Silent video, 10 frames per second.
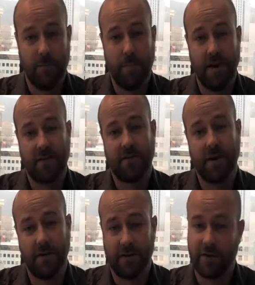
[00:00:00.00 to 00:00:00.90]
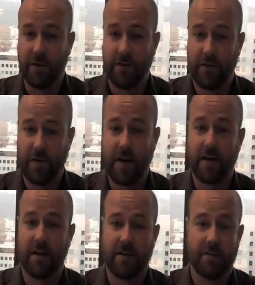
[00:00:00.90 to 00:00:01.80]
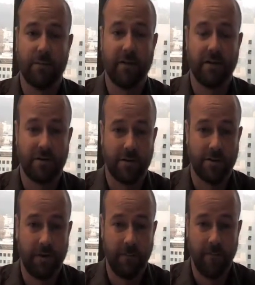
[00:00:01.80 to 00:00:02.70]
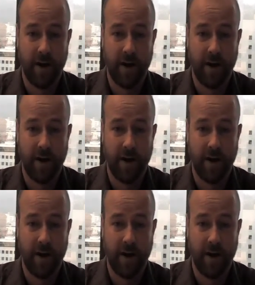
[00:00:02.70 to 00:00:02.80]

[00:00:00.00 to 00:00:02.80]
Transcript: based on the skills that customer needs to learn.